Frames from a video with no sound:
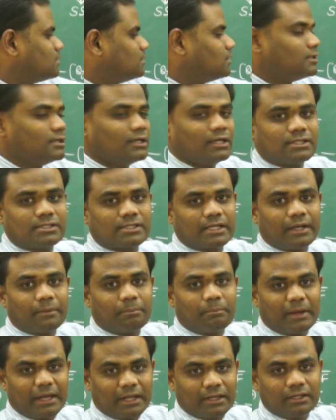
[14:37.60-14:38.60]
the third
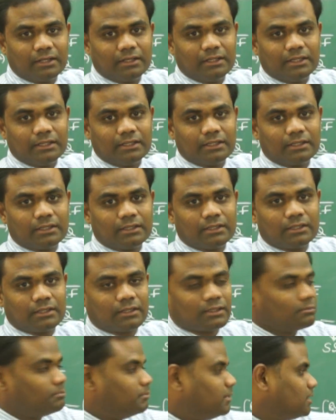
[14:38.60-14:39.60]
side parallelly,
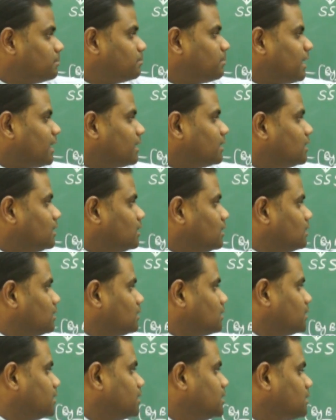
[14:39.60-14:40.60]
being parallel,
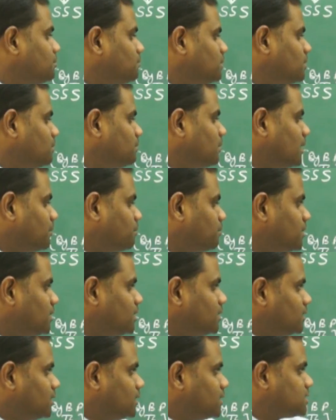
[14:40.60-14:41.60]
dP by P
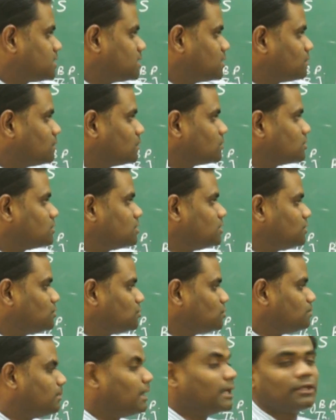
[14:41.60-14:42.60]
E is equal to
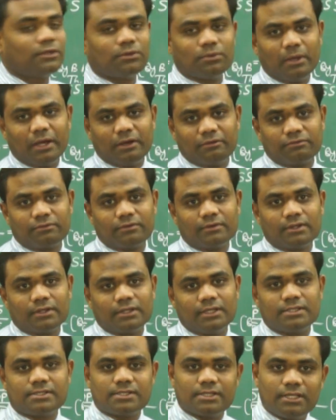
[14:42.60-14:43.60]
dQ by Q F,
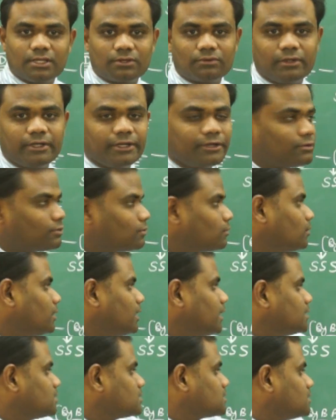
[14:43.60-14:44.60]
is equally true
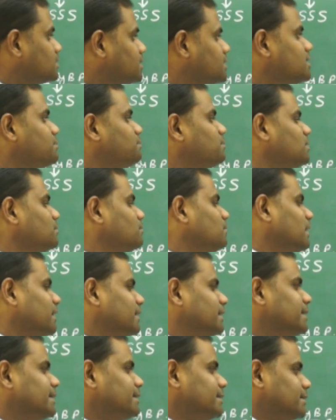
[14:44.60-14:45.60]
as dP by
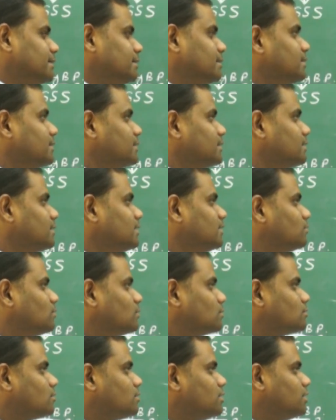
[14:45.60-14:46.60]
dE
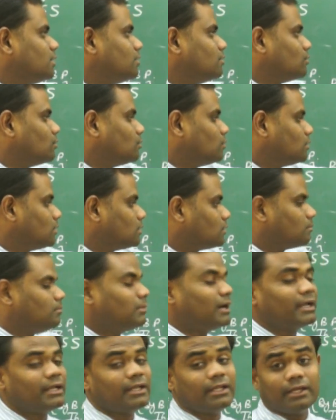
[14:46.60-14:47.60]
equal to dQ
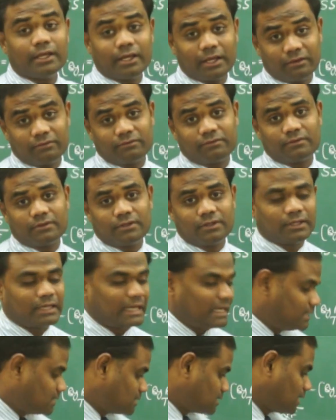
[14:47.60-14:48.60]
by dF,
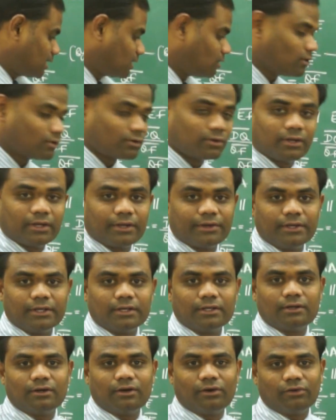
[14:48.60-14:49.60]
as a corollary
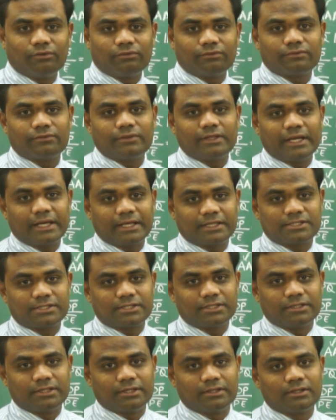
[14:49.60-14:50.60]
of the
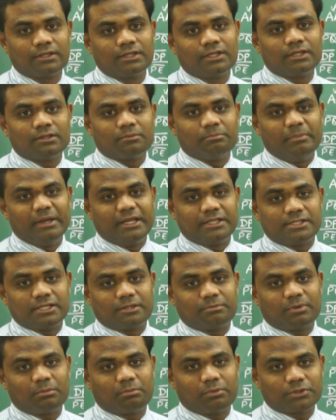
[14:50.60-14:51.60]
extended
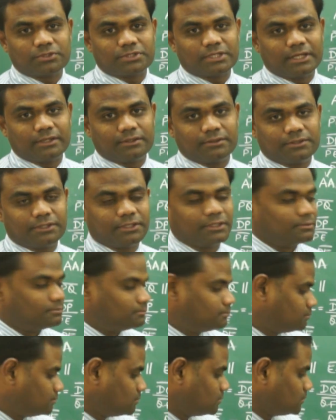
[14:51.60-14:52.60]
basic proportionality theorem.